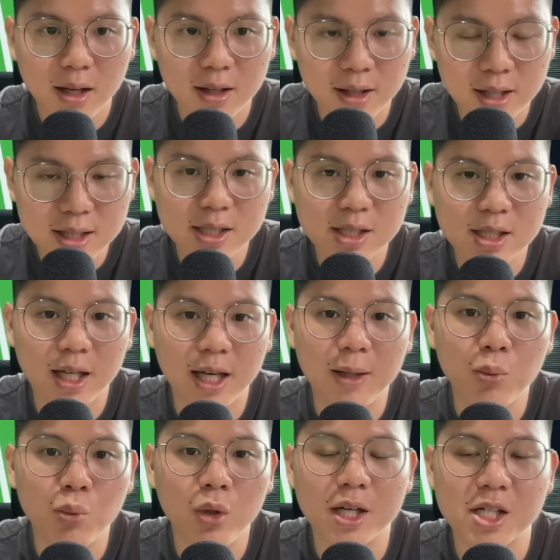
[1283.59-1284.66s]
This is a
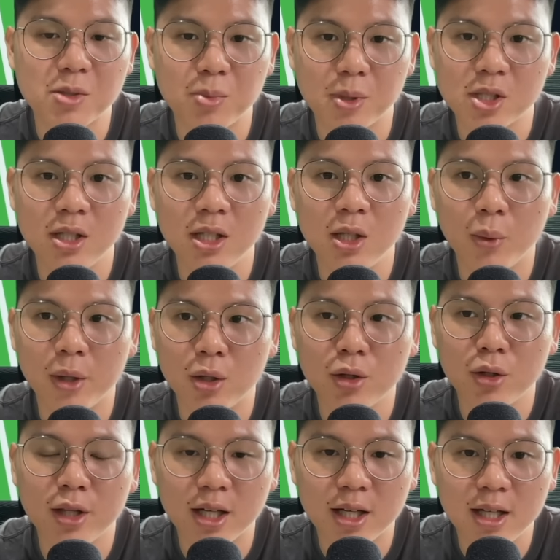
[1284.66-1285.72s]
game week, especially when you
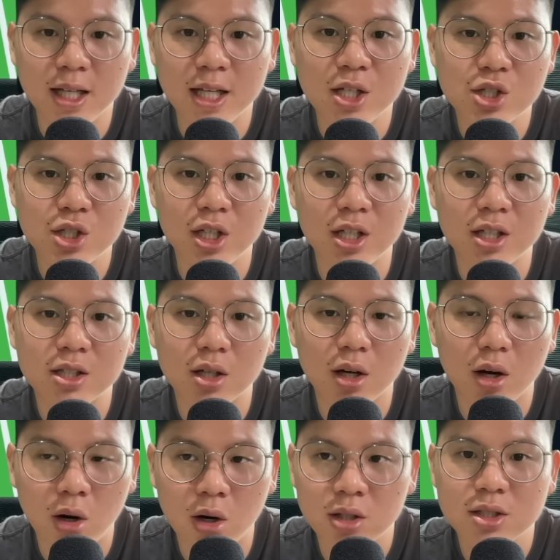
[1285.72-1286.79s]
look at the clean sheet
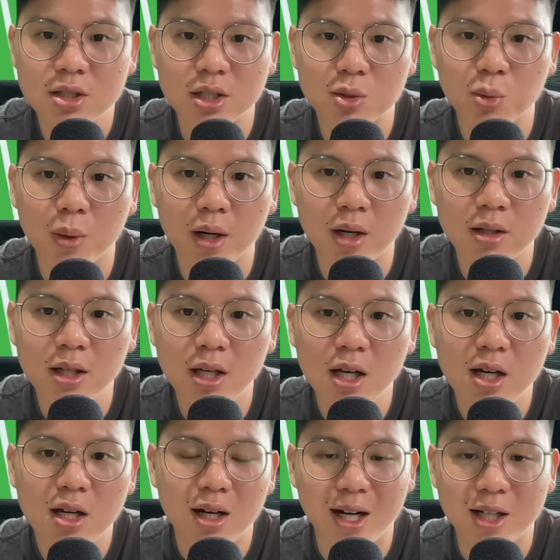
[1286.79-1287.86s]
odds as well.
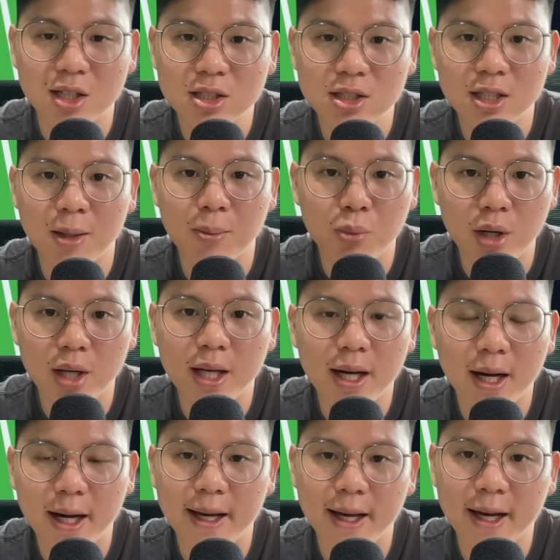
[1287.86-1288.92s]
Arsenal are pretty
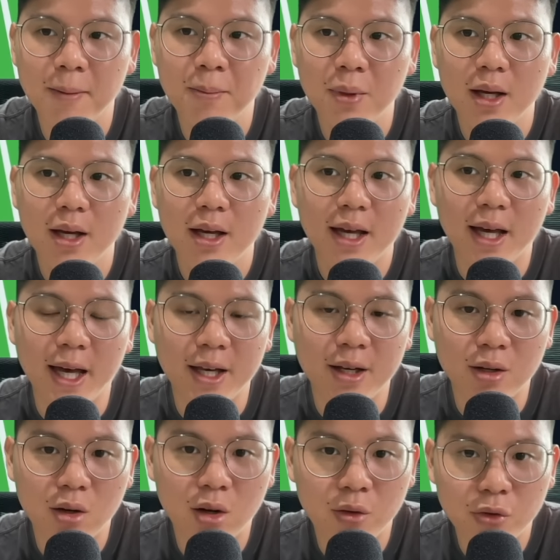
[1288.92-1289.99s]
high up. And
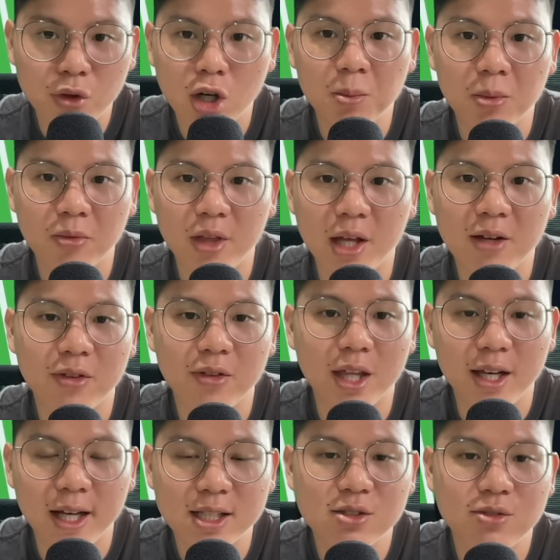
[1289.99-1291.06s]
on top of that, for
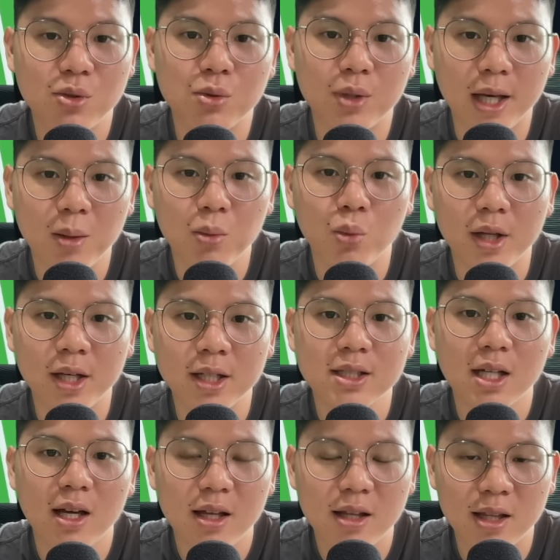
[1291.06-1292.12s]
the next few game weeks,
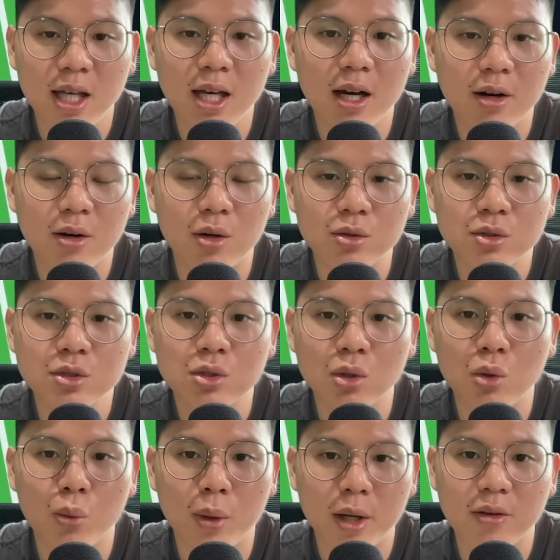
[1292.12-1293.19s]
they are also
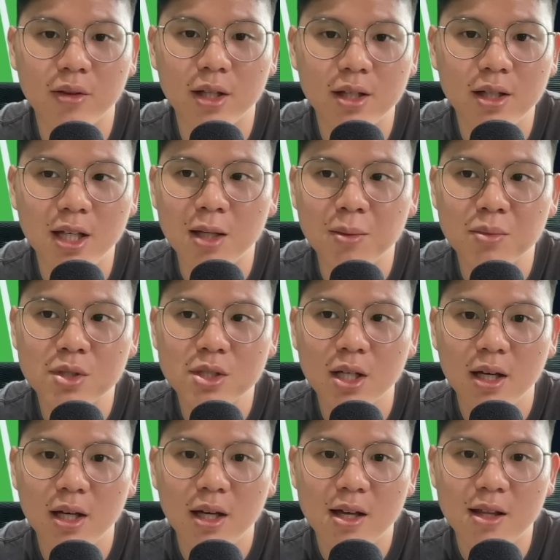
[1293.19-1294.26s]
one of the teams
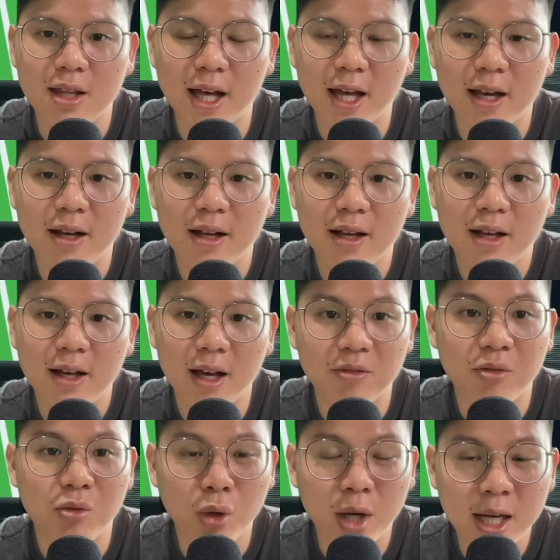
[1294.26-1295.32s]
that
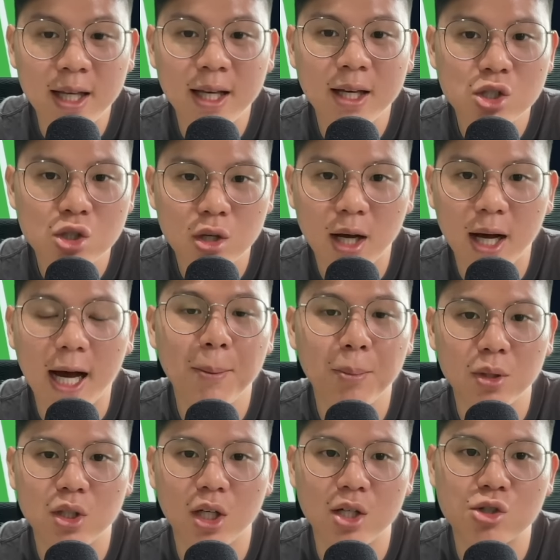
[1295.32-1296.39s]
have really high
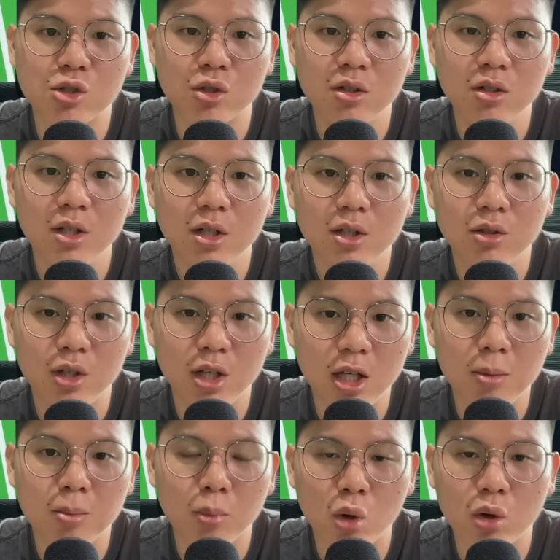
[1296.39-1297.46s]
potential to
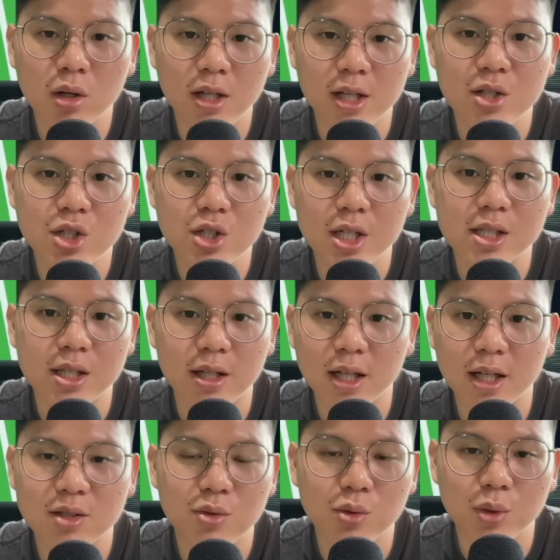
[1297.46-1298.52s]
keep more clean sheets in the
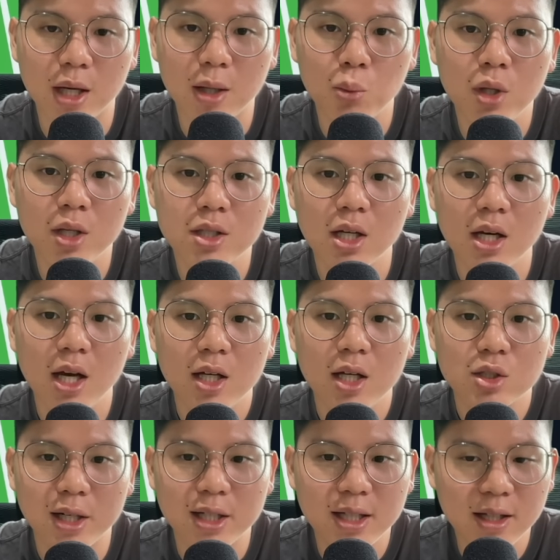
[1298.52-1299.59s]
next few game weeks.
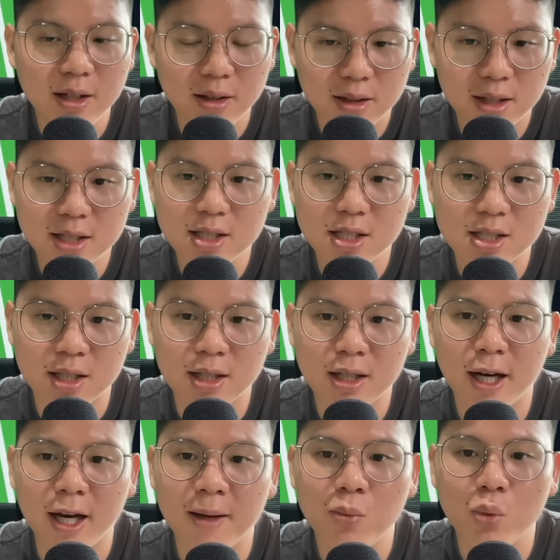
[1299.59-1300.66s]
So I think this is a
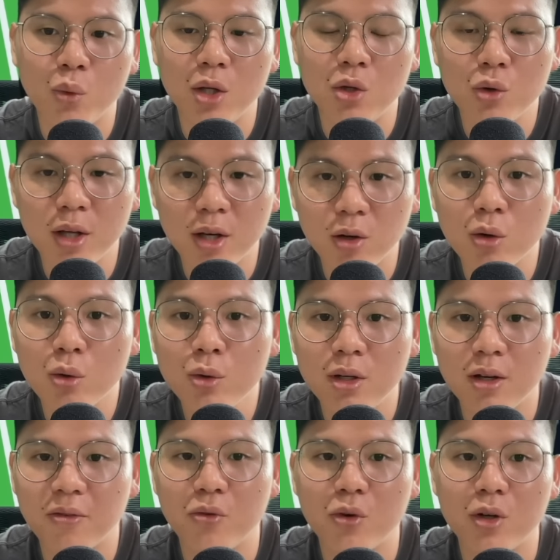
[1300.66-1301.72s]
time where you can go
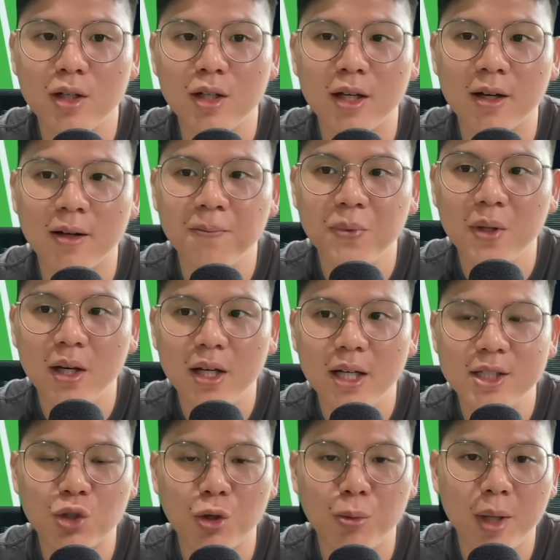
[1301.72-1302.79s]
different here
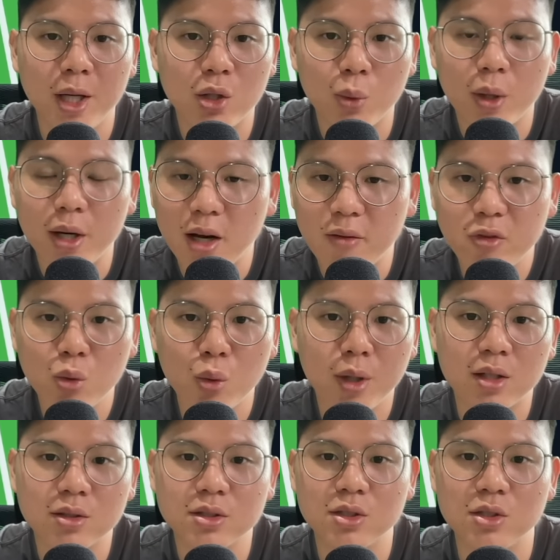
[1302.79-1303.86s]
as compared to what everyone
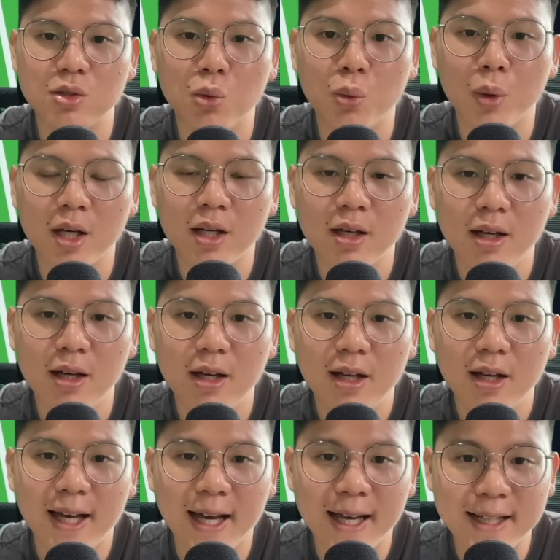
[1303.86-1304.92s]
else is doing
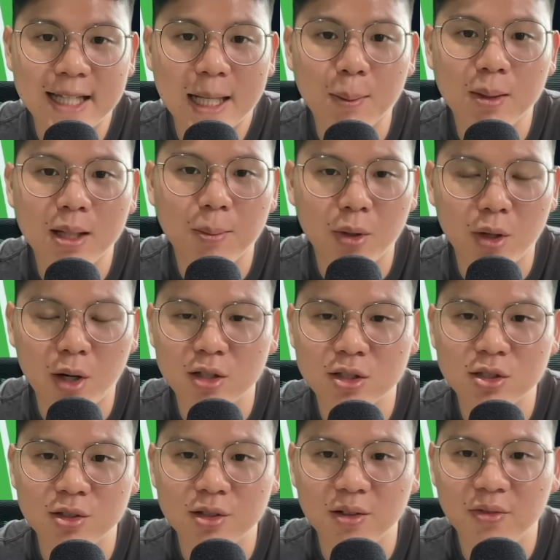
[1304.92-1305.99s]
and double up on
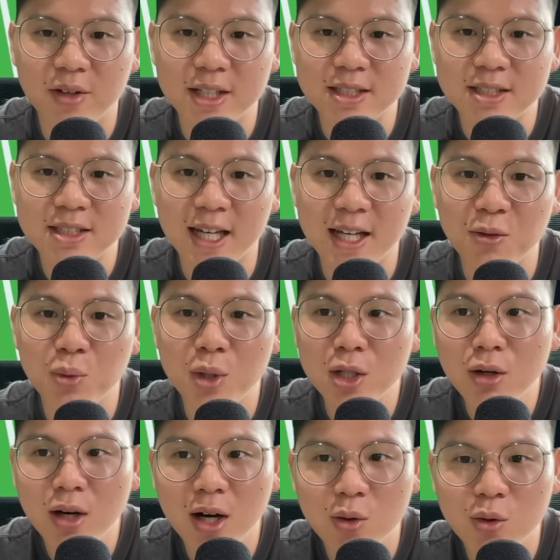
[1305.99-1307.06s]
Arsenal defense. And we
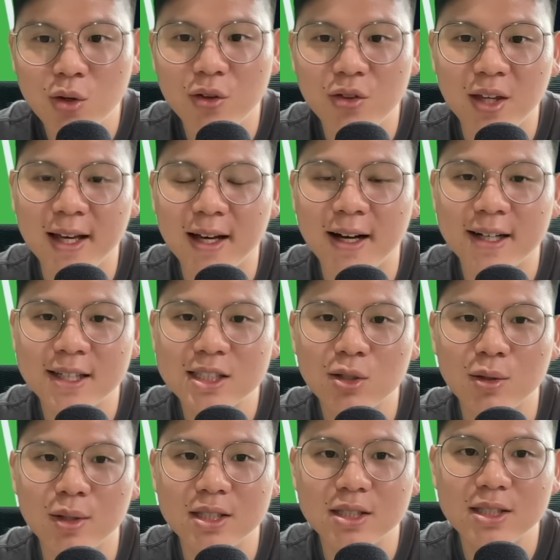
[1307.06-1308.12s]
know how good they are,
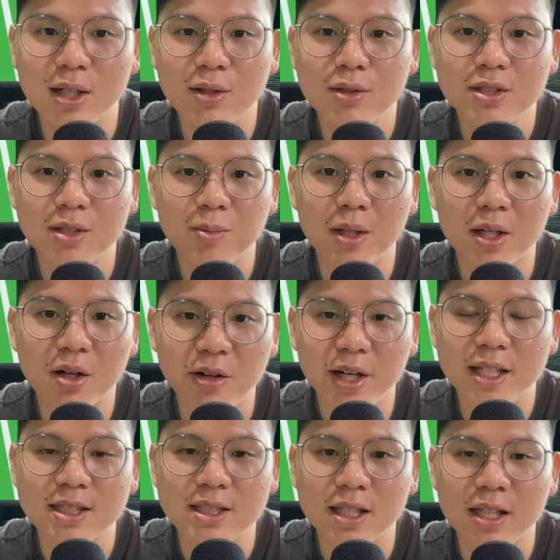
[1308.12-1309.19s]
so it sounds a bit
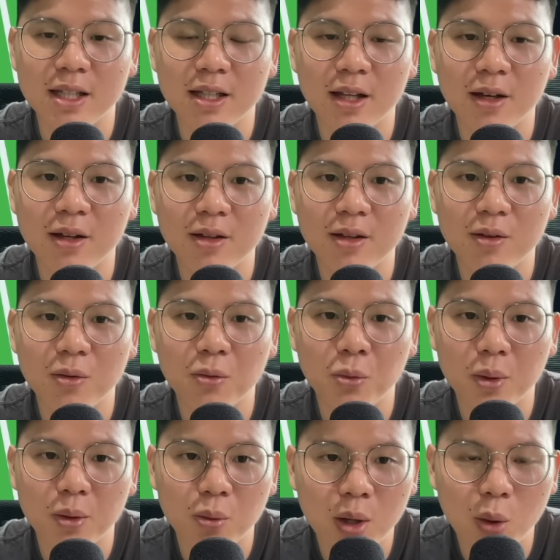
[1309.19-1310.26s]
crazy that
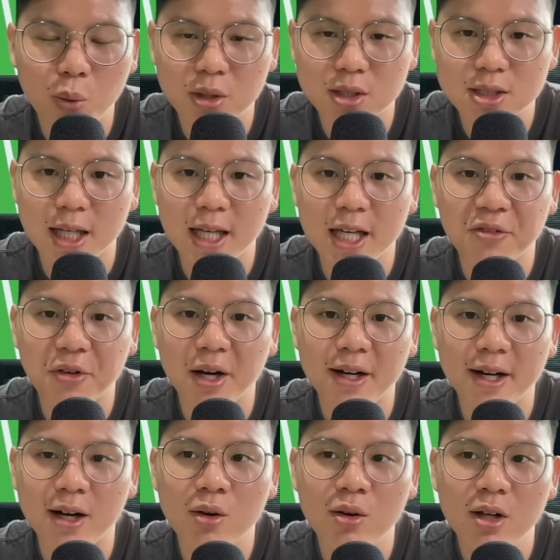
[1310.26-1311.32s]
what we're saying right
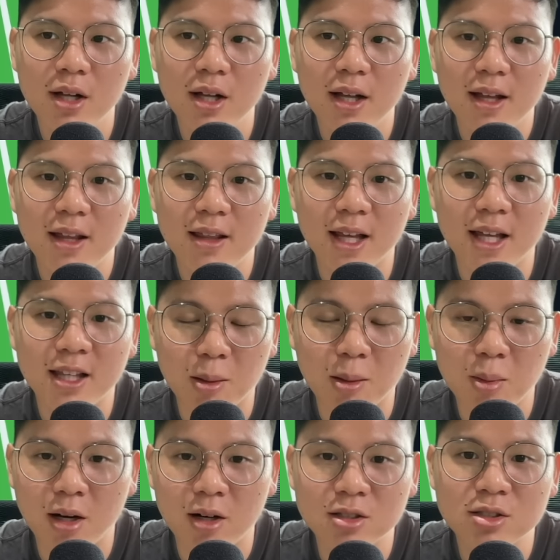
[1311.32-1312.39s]
now, that
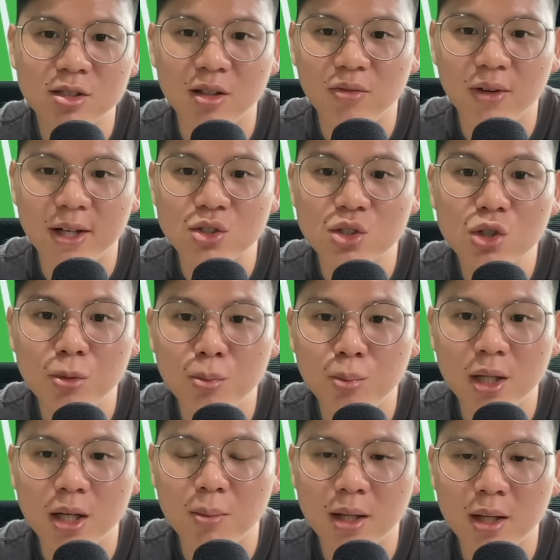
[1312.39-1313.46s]
double Arsenal defense could
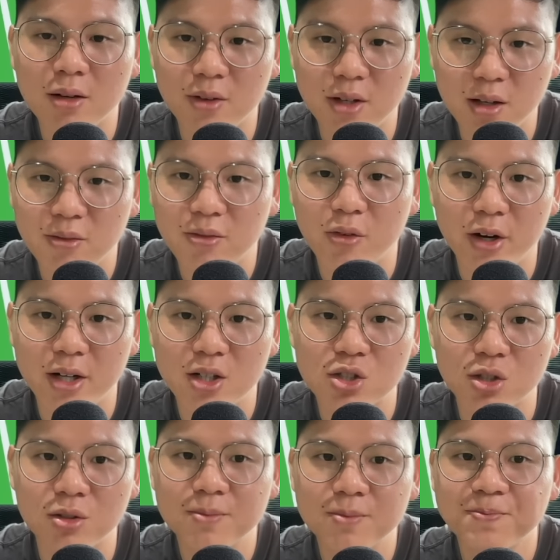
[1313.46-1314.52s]
be a bit of a
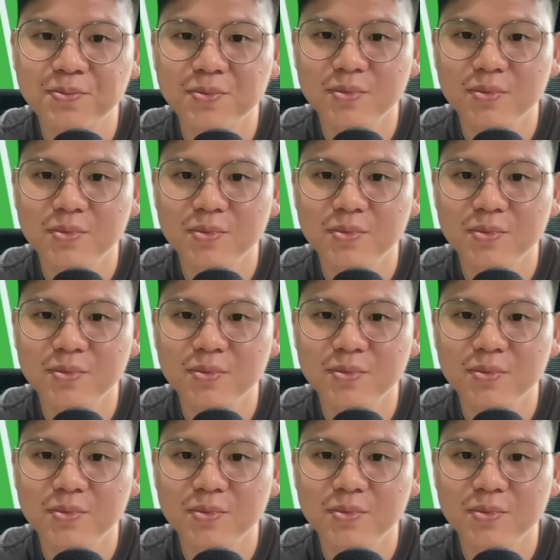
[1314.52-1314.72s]
differential.